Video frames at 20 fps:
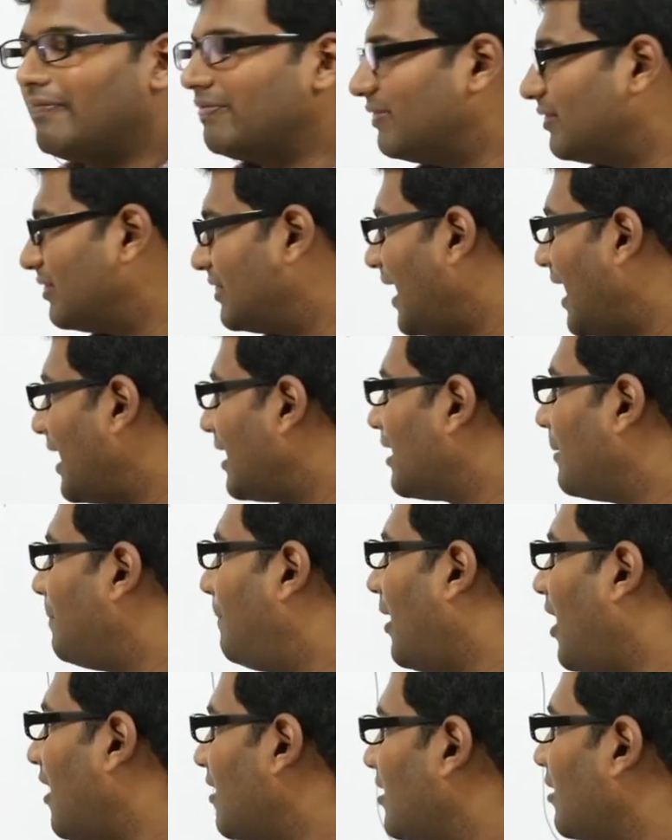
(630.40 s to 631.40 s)

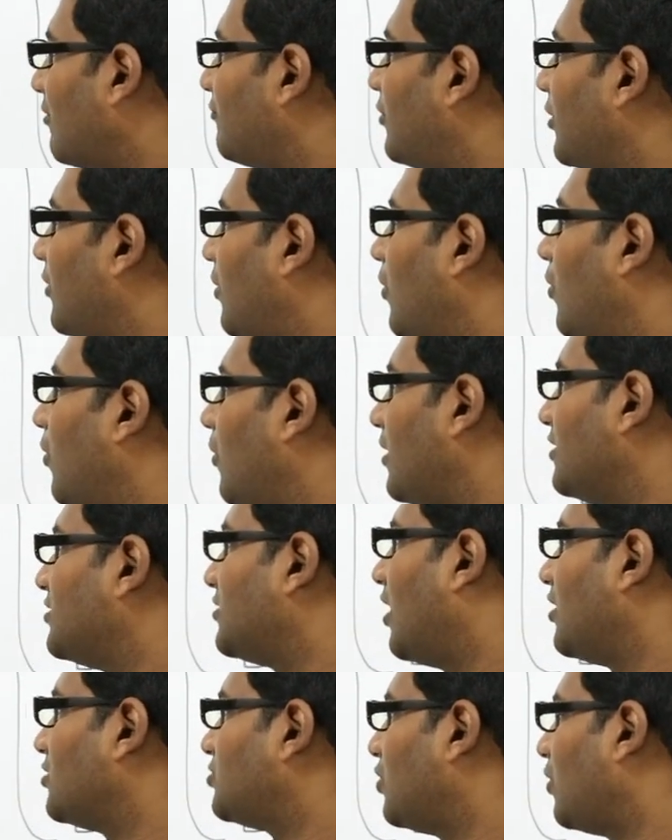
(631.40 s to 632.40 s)
That part of the code
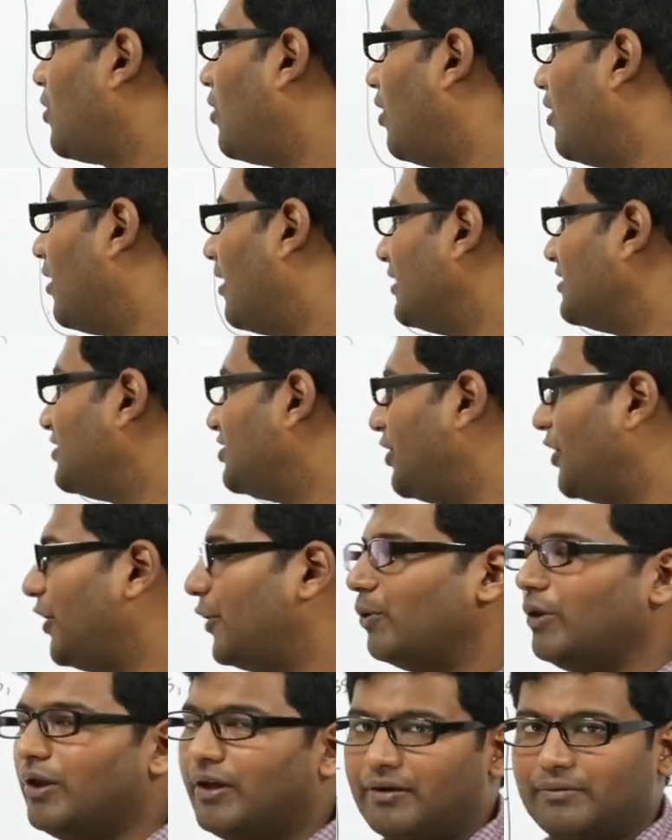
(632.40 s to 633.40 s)
is also called as
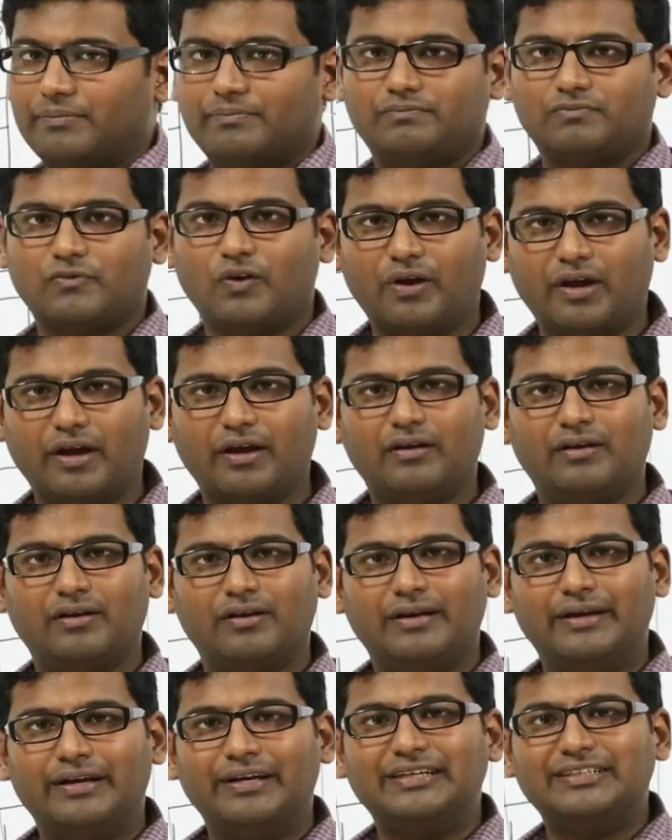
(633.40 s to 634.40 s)
scheduler.
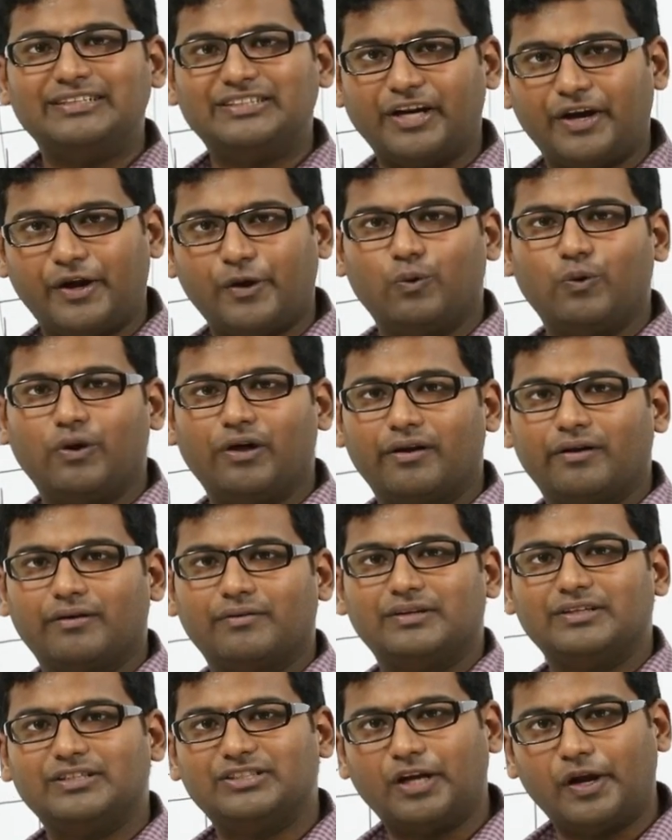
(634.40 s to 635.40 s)
Okay,
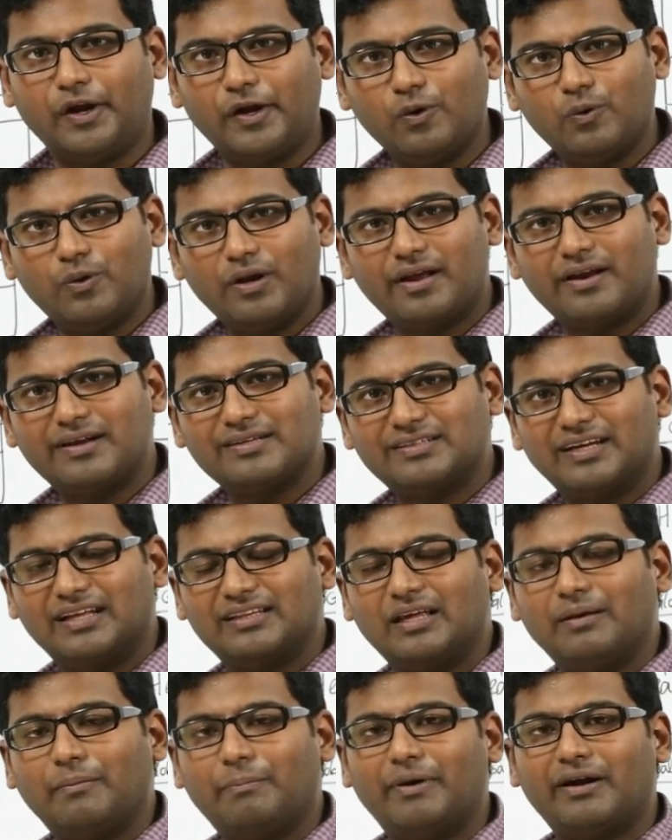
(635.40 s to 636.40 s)
scheduler is
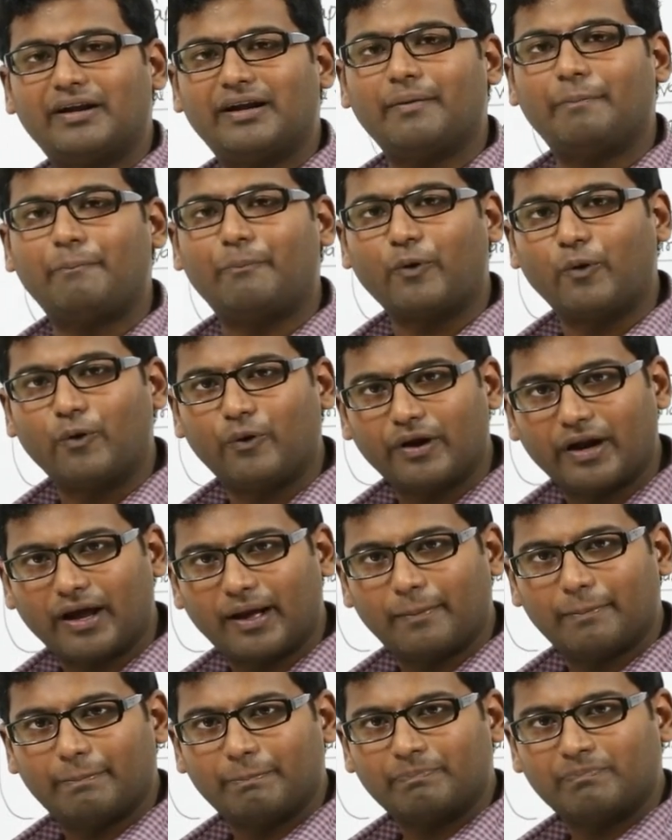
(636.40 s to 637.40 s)
nothing but a
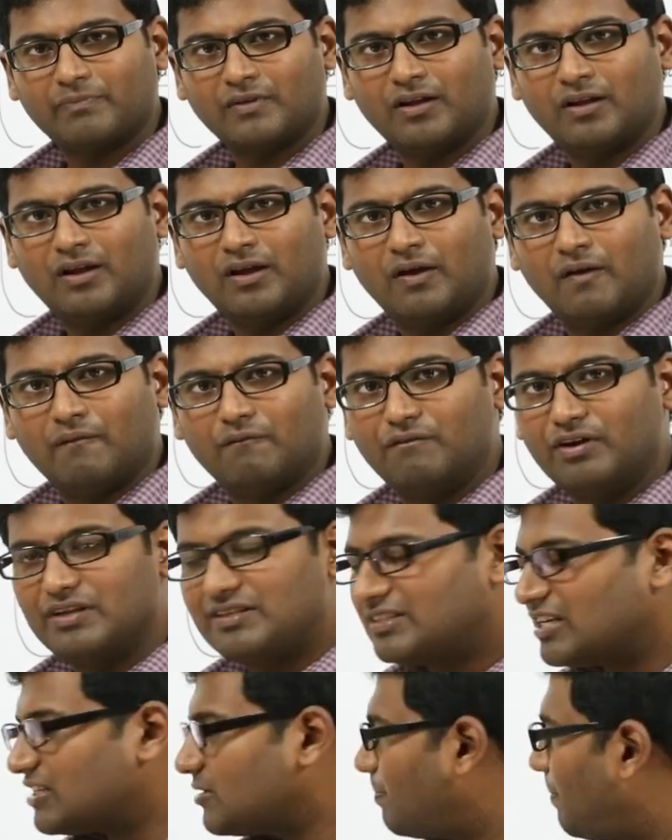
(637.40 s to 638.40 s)
program
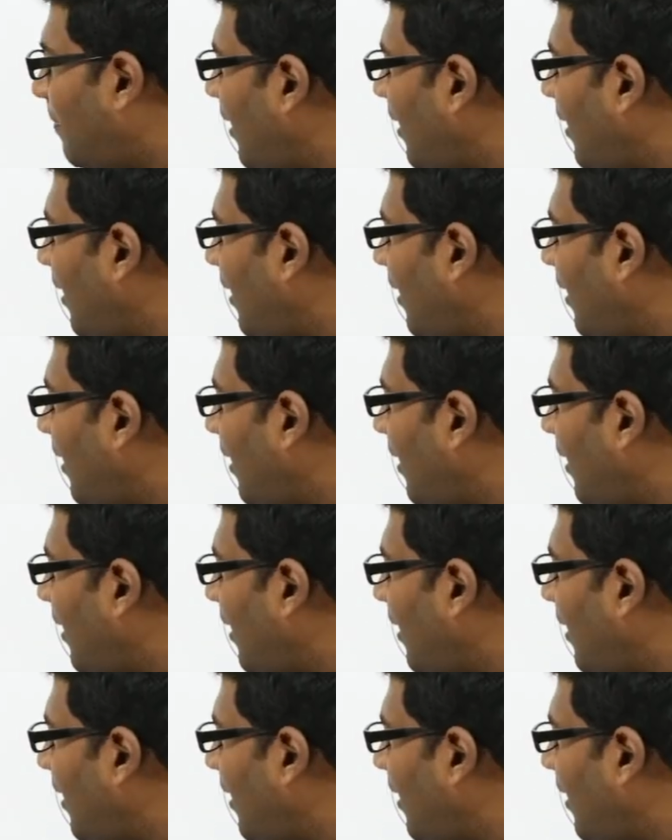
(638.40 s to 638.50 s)
which is